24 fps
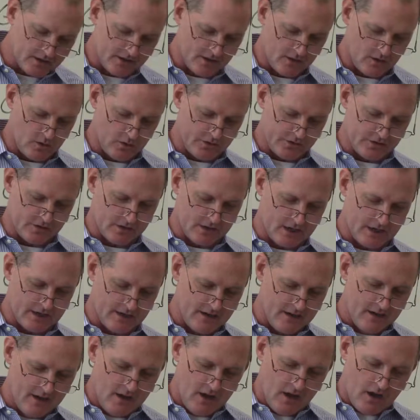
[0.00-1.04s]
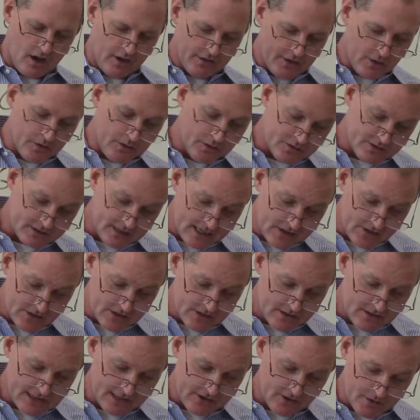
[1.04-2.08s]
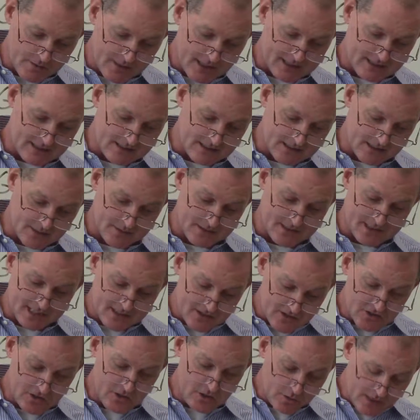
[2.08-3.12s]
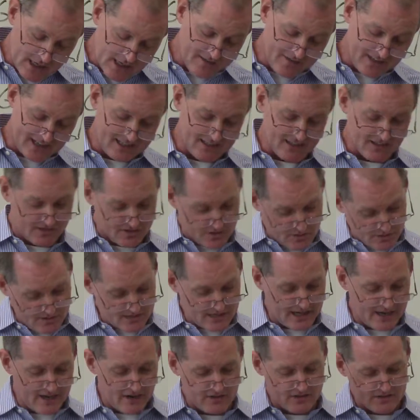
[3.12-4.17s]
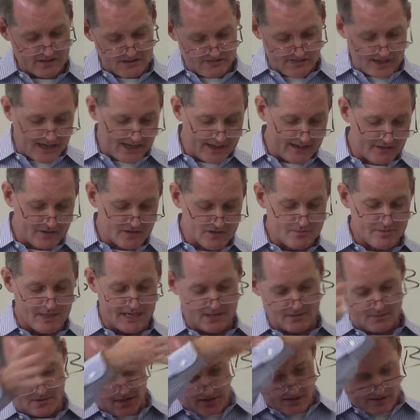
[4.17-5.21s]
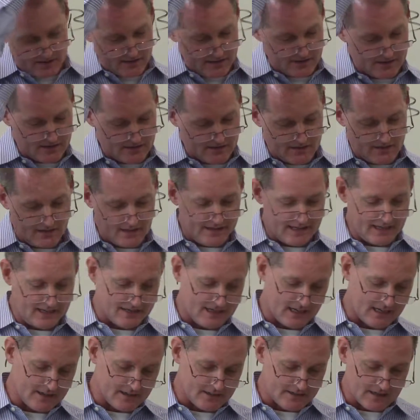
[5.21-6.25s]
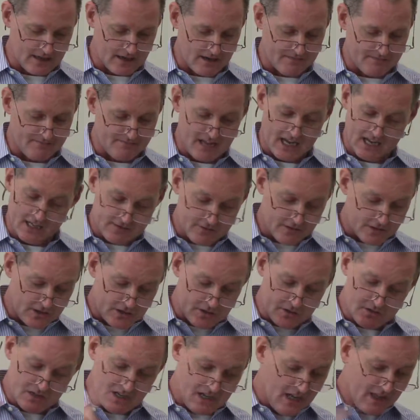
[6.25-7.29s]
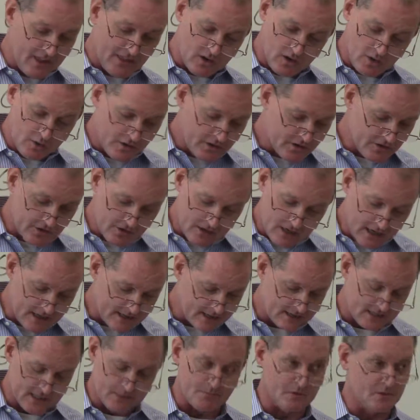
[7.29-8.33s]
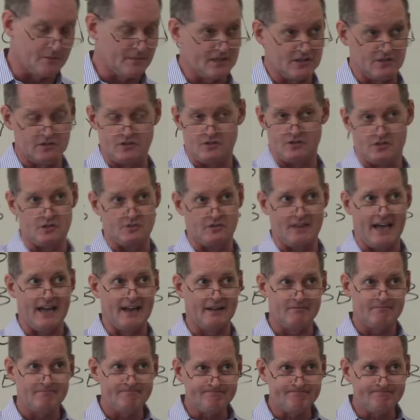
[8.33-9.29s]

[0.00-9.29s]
to the Lord your God. Although those nations that you're about to dispossess do give heed to soothsayers, diviners, Metaholda, and all that kind of stuff. As for you, the Lord your God doesn't permit you to do that.